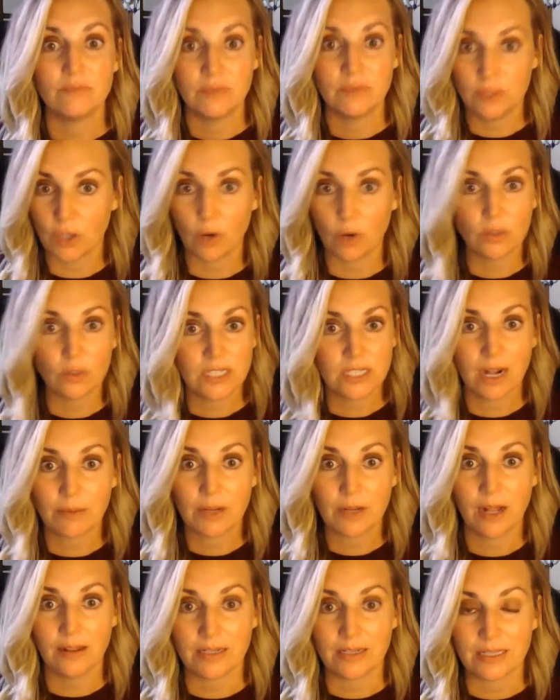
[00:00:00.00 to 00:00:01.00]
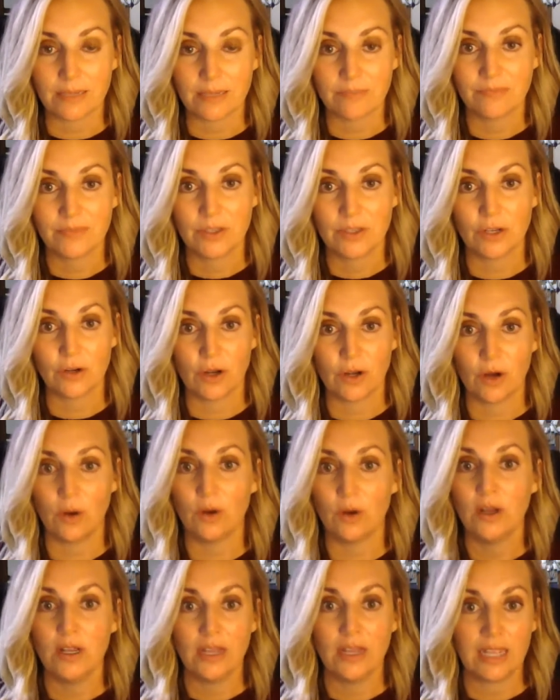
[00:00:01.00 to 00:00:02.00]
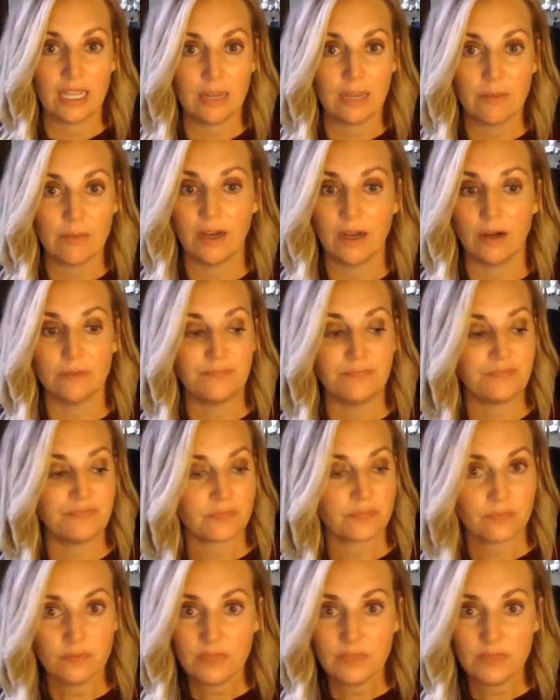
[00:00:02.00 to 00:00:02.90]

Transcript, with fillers: don't stop calling them you know email